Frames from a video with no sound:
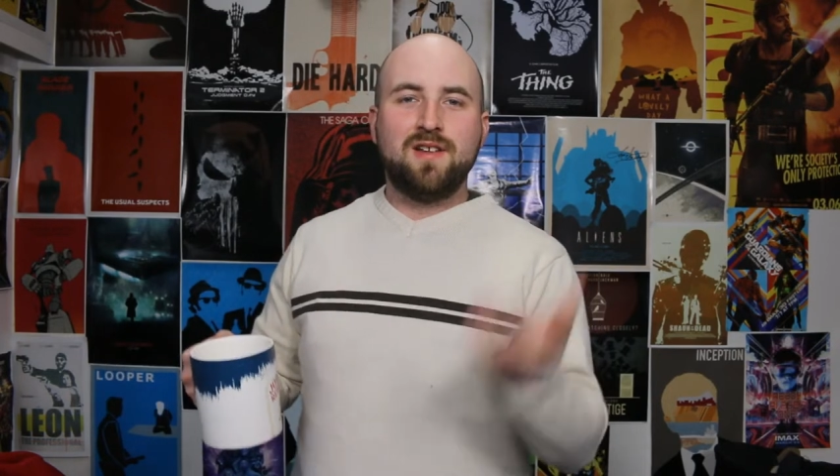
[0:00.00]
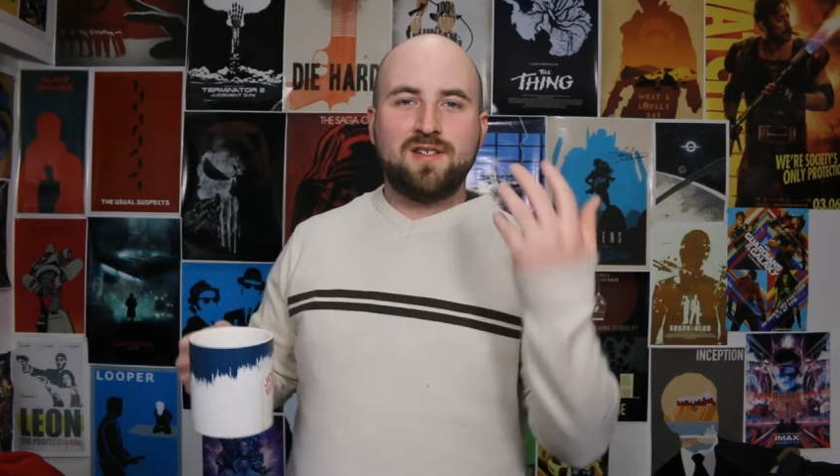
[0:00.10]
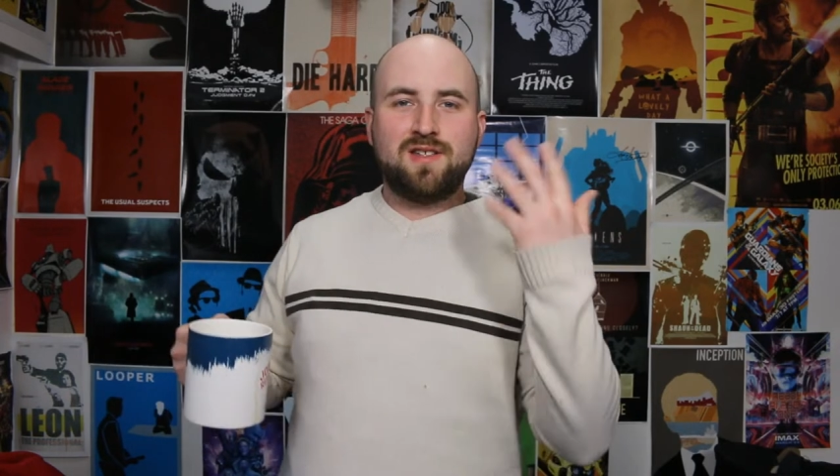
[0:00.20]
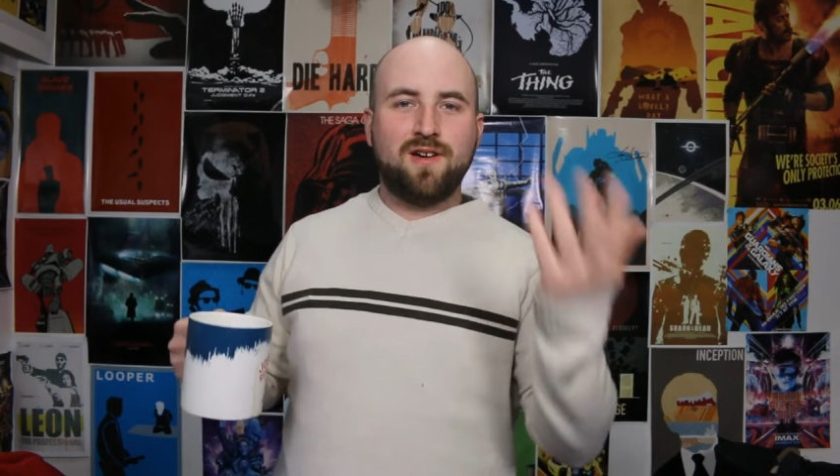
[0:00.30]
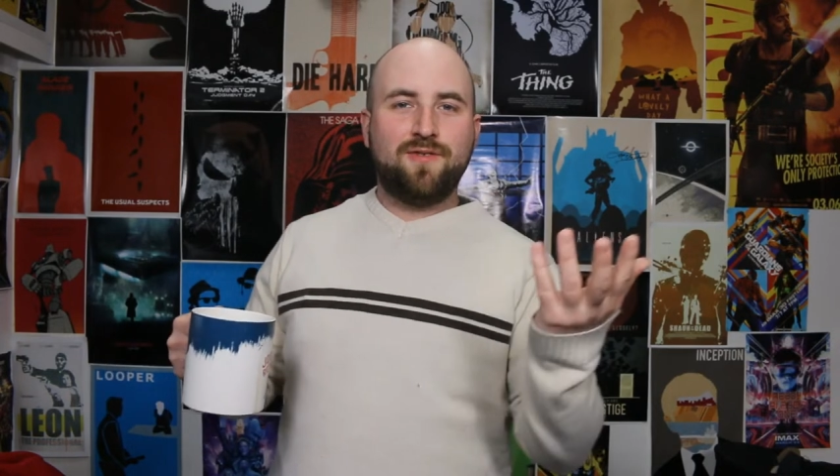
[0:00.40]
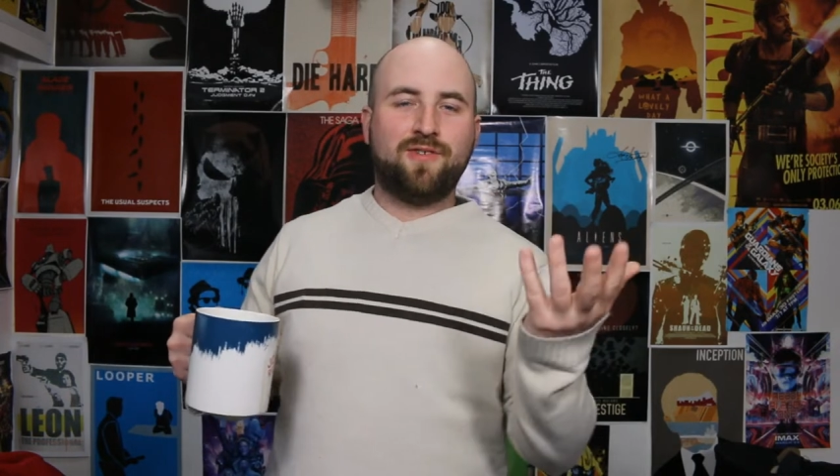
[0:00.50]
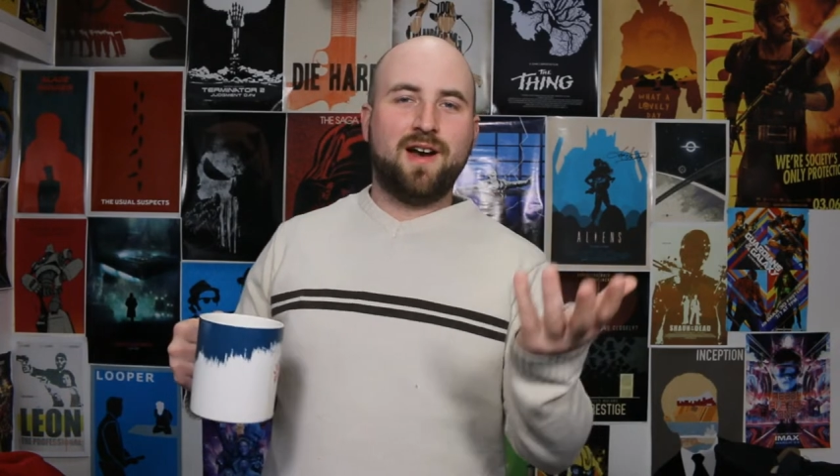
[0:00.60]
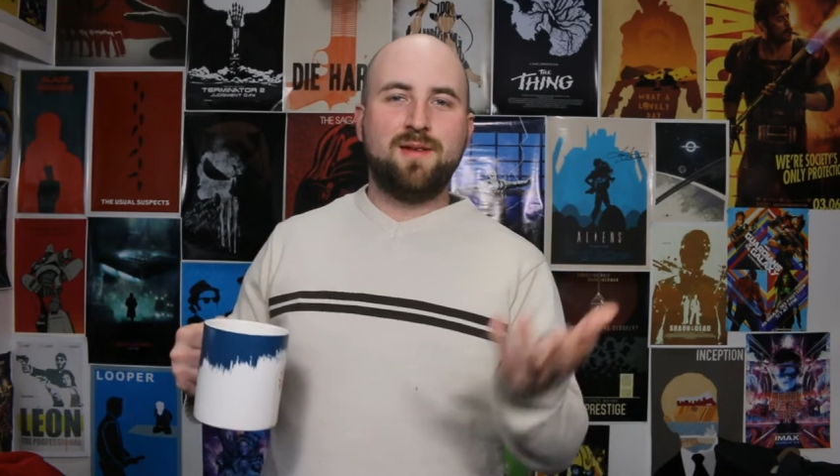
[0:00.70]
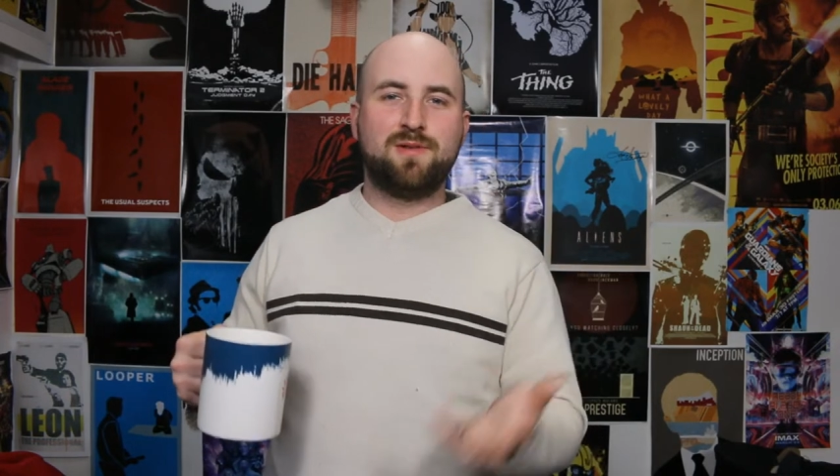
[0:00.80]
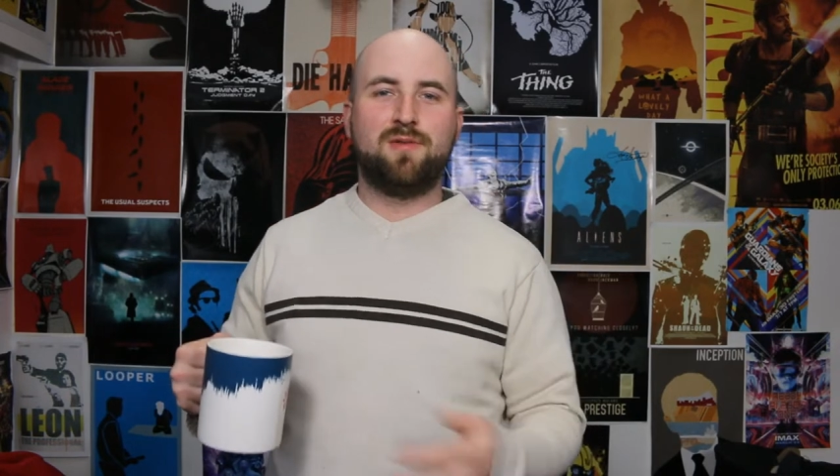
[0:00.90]
still
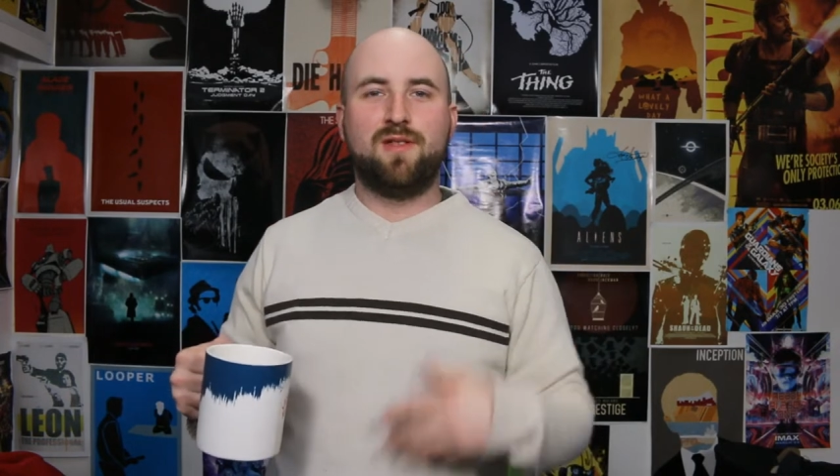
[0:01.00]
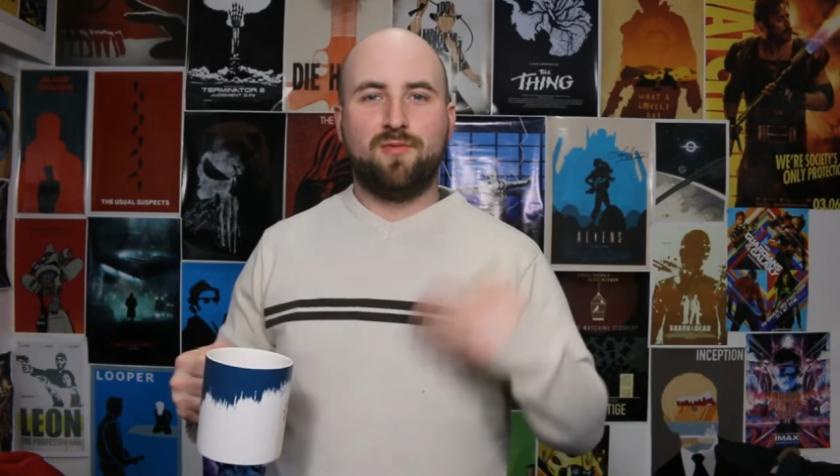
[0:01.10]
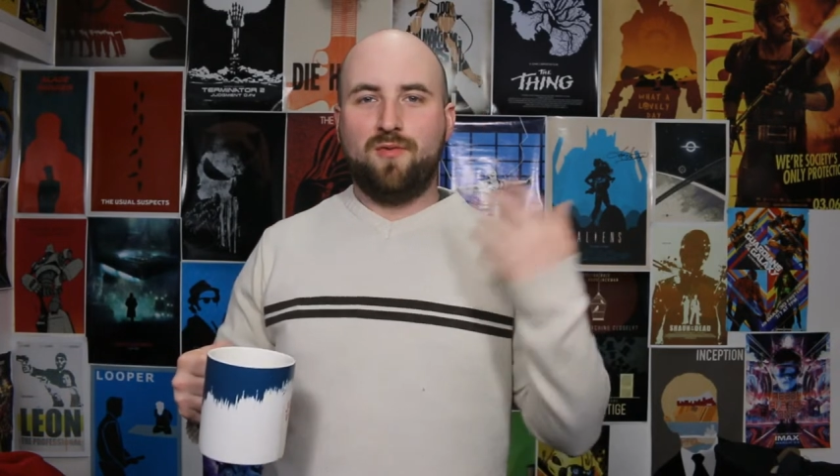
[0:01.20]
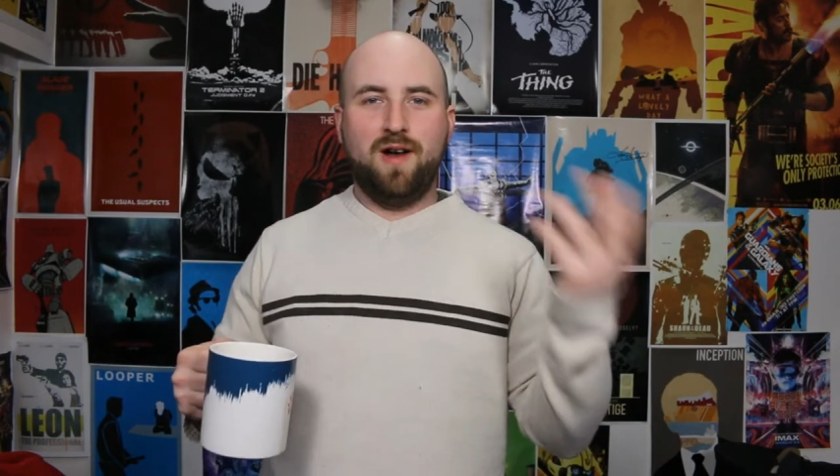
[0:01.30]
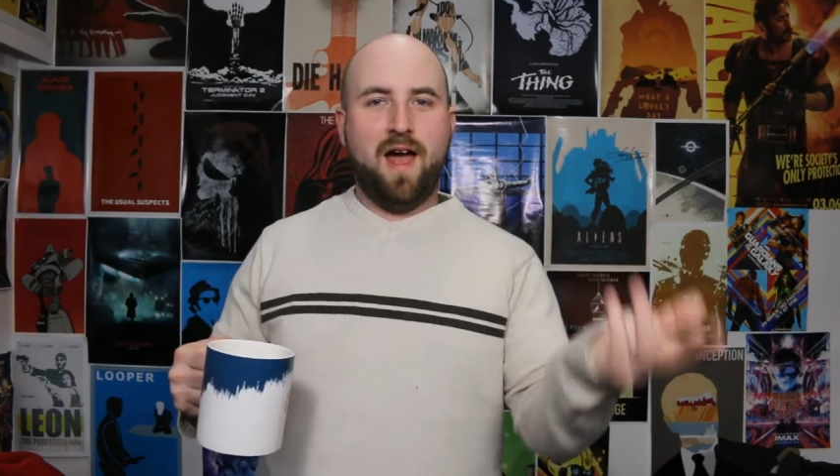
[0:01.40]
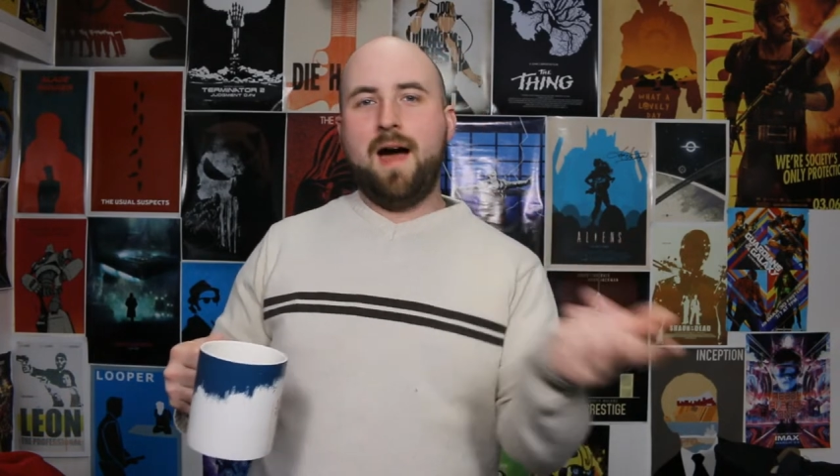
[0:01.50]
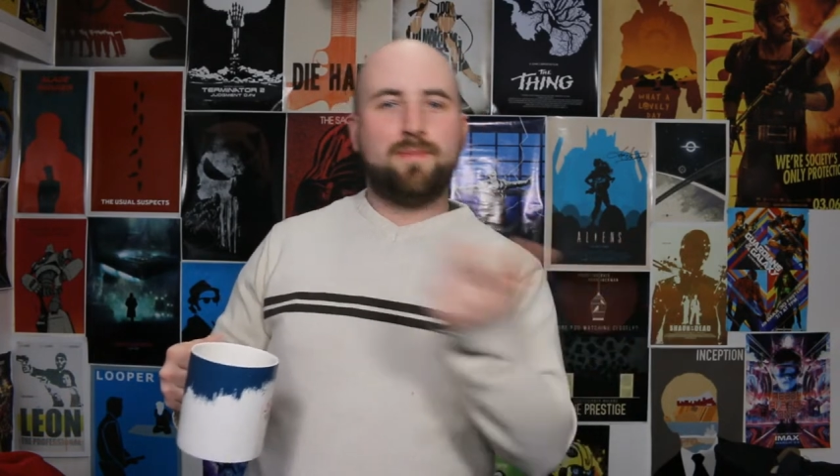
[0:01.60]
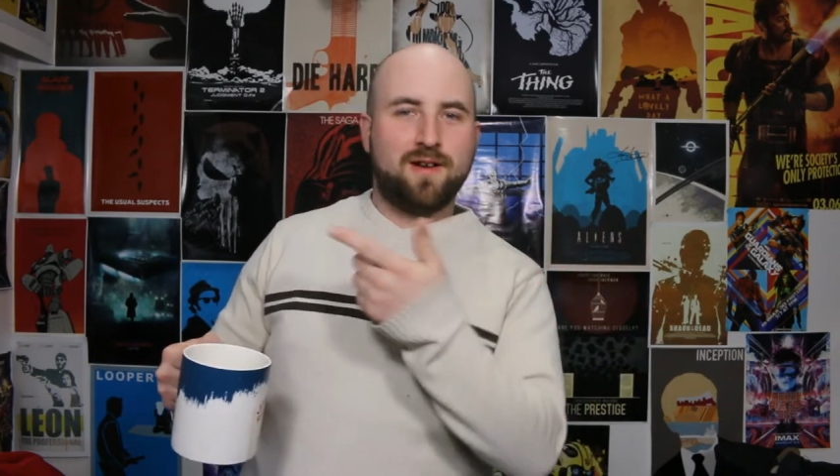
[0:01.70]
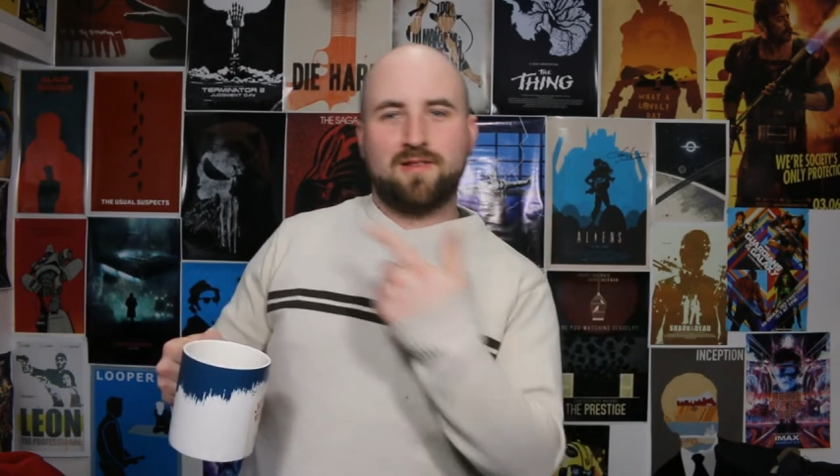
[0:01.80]
frames with what happened